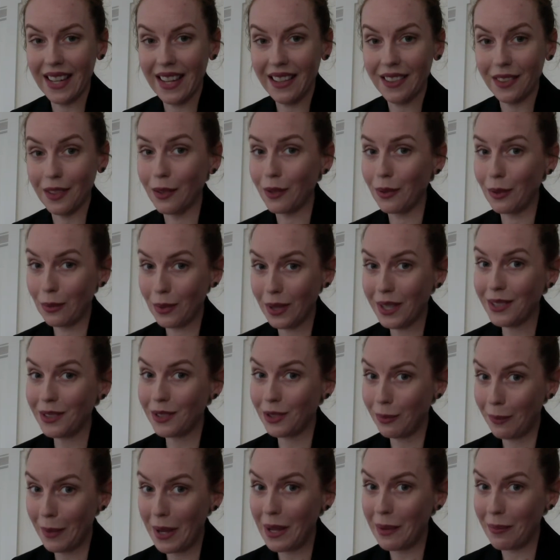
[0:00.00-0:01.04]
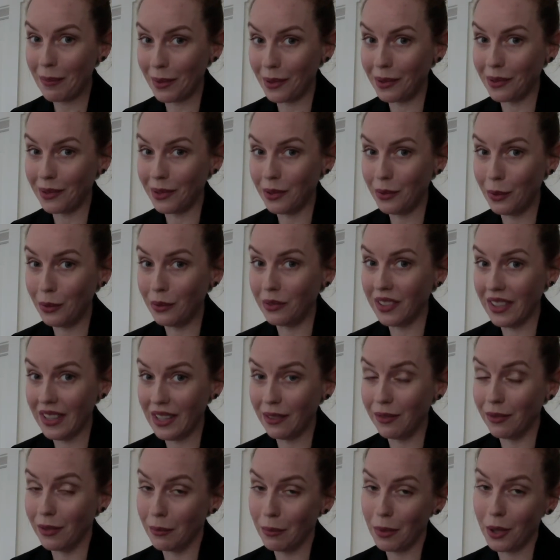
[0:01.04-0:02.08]
They're the rich people who
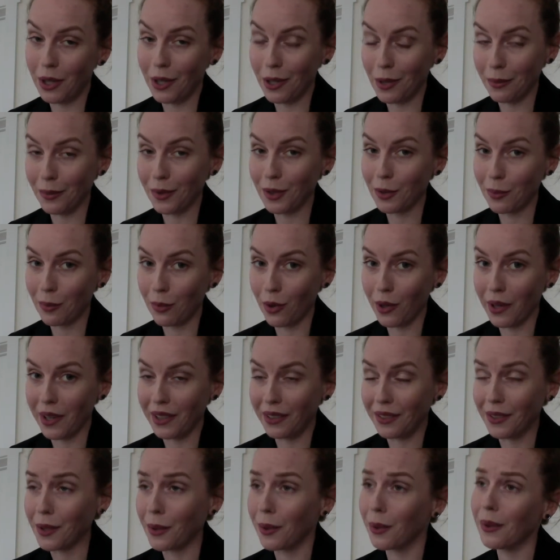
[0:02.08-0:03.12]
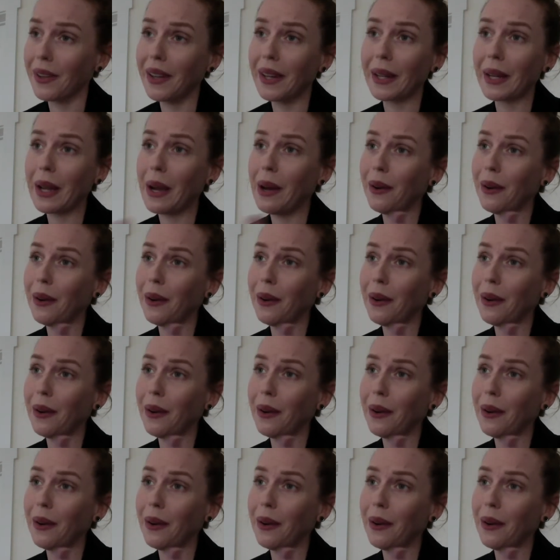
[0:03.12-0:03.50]
live in Palm Springs who are like,